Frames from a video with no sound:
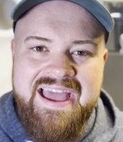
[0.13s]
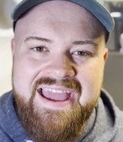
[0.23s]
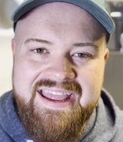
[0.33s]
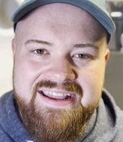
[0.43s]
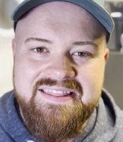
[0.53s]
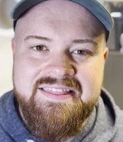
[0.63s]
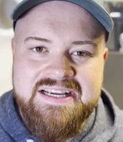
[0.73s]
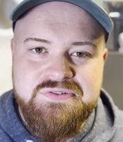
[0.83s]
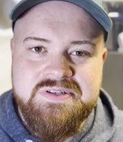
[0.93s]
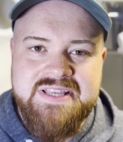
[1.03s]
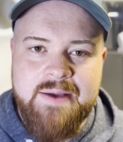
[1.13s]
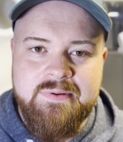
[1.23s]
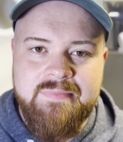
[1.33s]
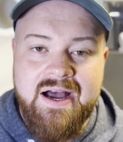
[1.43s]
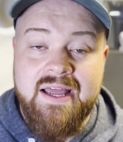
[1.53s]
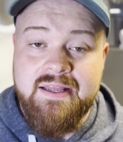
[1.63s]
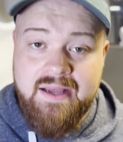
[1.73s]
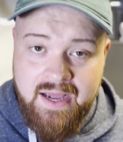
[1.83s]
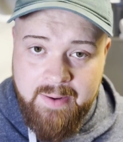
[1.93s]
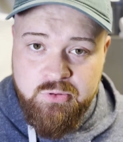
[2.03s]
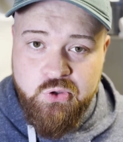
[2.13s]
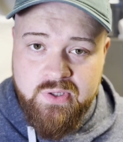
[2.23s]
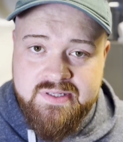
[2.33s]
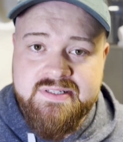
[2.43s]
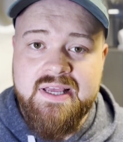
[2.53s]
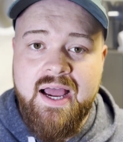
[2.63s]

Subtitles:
Hey, thanks for stopping by. I'm Lucas.